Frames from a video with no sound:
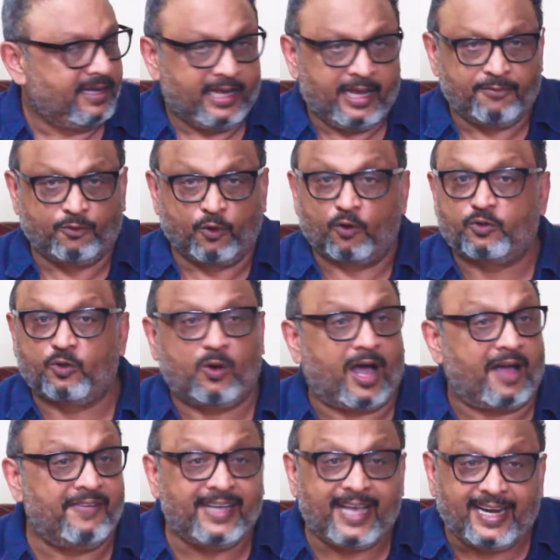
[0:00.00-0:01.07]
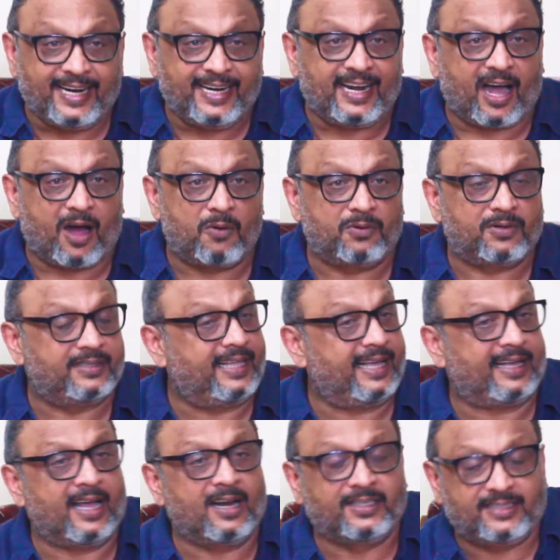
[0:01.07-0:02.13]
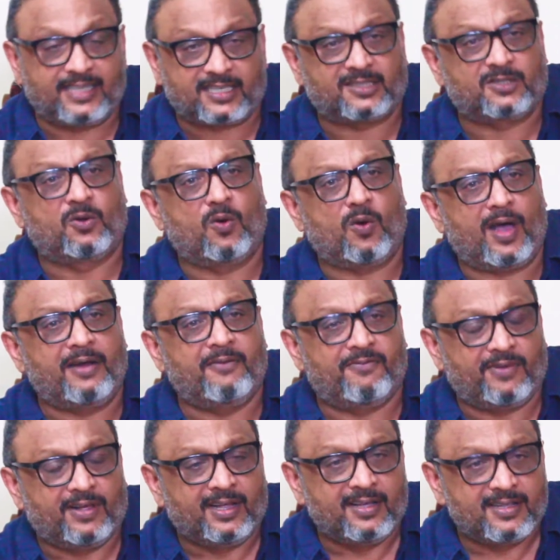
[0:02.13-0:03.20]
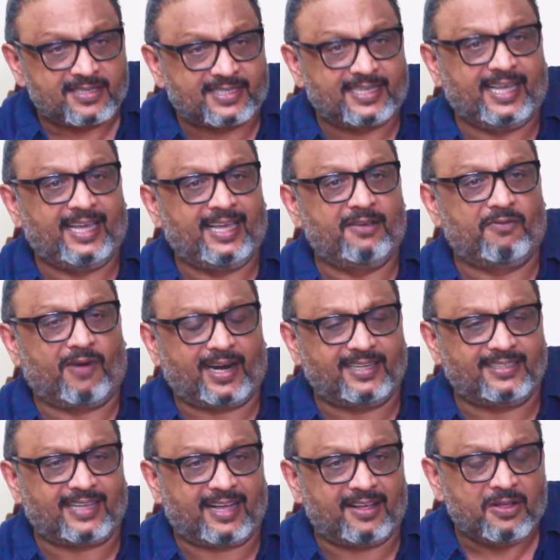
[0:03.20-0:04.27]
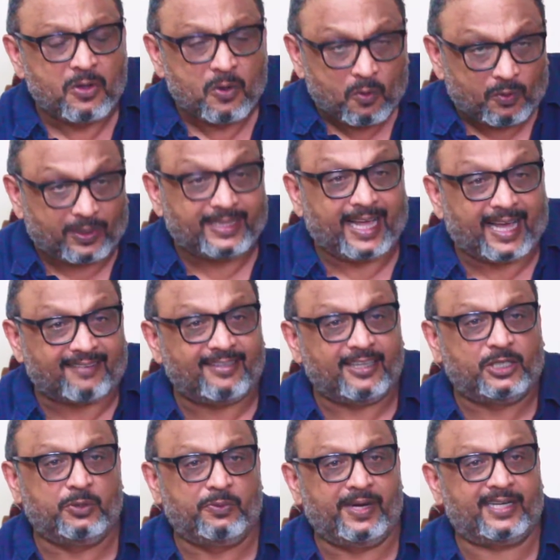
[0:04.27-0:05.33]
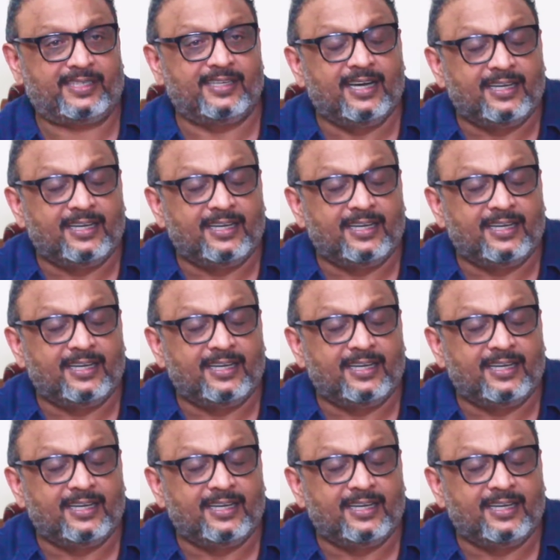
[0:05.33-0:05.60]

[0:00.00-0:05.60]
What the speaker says: If those who having any doubt, they can just go and see what is their situation